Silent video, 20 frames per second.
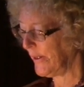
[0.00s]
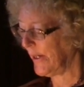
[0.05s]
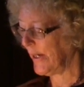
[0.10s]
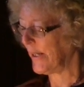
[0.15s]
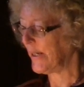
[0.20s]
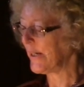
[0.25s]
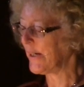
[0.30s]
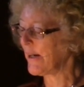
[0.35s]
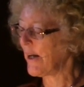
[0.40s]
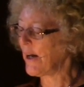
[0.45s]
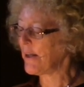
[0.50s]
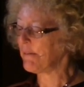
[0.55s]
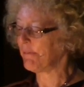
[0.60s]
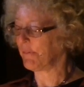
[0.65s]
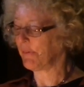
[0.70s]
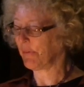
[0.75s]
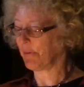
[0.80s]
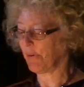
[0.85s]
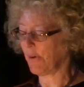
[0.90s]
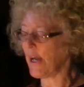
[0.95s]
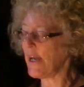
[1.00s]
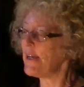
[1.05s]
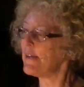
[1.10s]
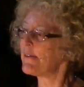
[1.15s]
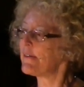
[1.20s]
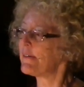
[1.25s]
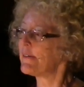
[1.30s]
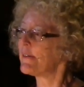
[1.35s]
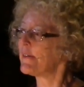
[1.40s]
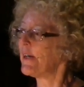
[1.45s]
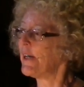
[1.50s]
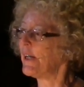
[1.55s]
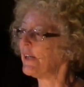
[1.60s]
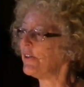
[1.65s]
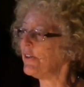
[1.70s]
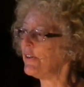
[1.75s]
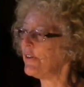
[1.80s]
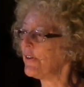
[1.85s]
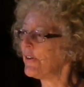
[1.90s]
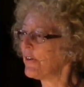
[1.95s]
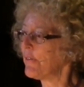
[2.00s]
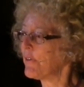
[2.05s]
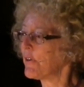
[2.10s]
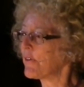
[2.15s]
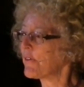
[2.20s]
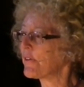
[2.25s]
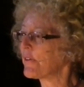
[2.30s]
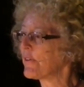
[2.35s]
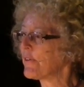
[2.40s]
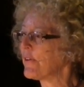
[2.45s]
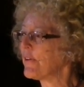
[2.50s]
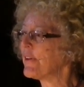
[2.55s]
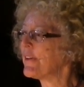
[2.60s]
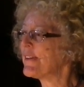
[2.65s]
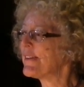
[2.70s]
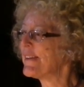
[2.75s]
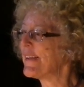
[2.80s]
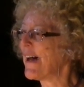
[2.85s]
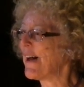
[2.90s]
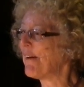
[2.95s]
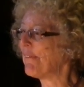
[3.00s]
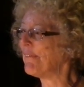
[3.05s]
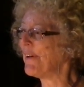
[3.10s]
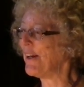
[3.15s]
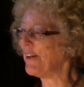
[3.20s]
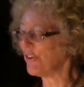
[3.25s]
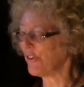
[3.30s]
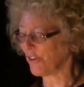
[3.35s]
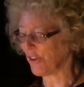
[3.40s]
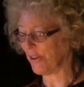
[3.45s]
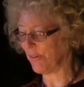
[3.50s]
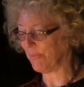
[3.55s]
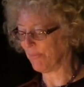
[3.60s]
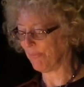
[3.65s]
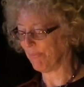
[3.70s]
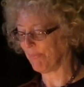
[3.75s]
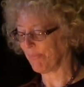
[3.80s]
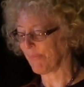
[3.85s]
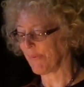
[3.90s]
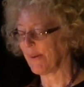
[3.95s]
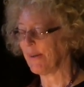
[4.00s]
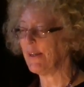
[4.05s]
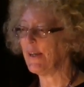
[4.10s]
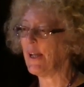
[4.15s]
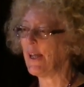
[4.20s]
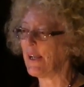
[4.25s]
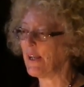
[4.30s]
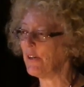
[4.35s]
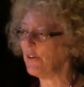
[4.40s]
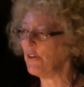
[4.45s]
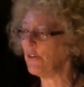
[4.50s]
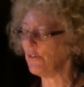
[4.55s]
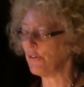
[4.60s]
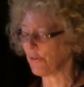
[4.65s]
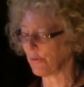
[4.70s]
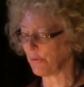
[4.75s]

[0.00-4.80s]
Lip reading: and a God of grace and universal salvation and a New